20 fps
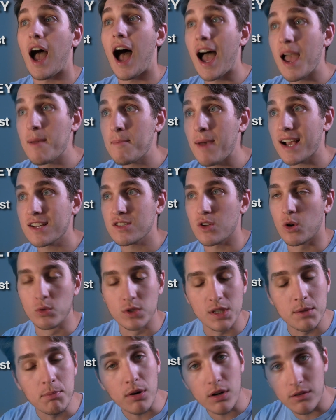IMAX
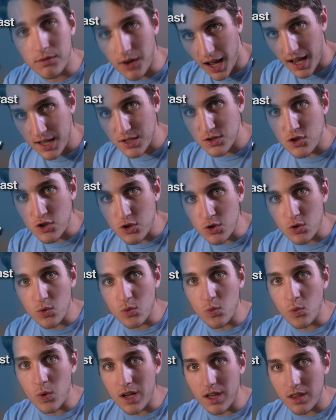only provides you
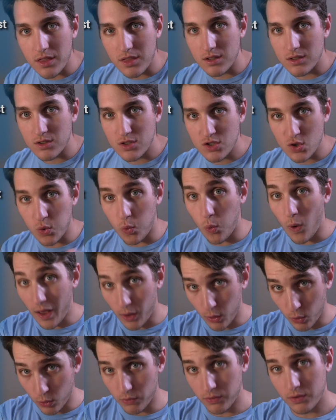with
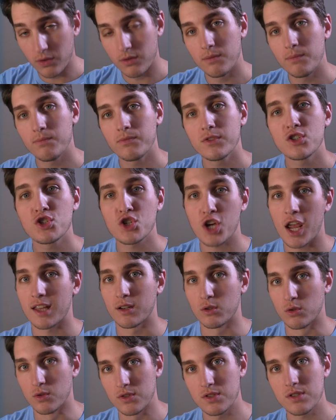12
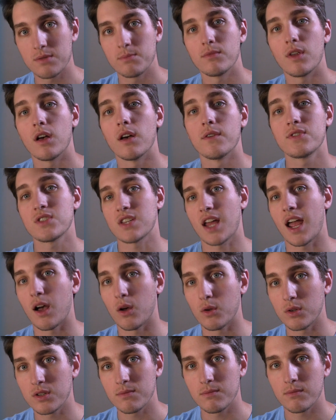channels of
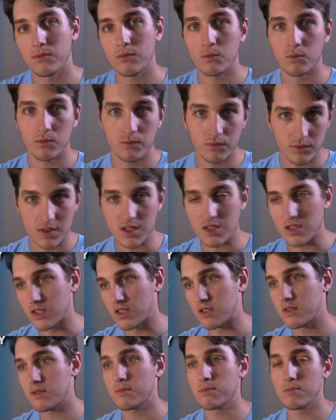sound. This
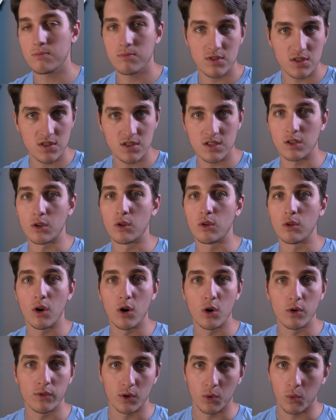is still
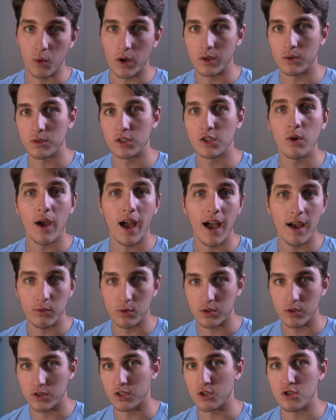over what you
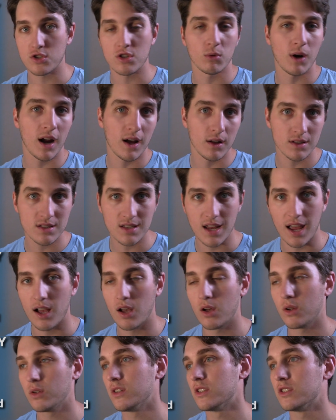have with your surround
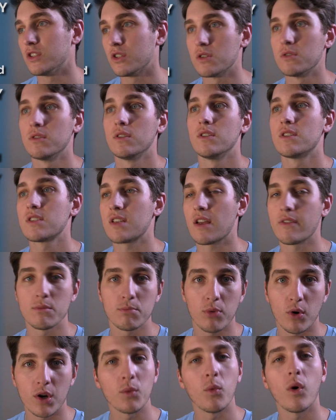sound, your
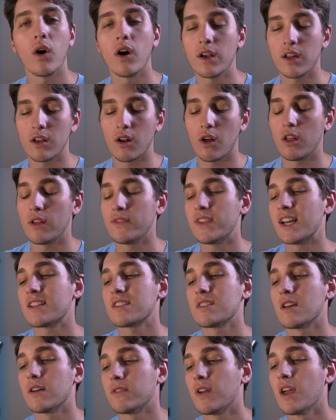7.1 and all of that
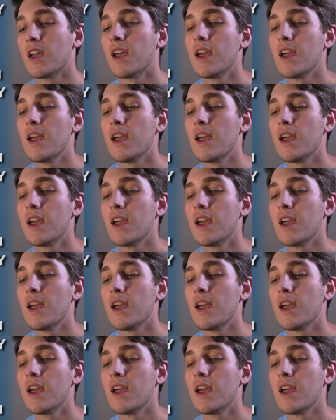stuff.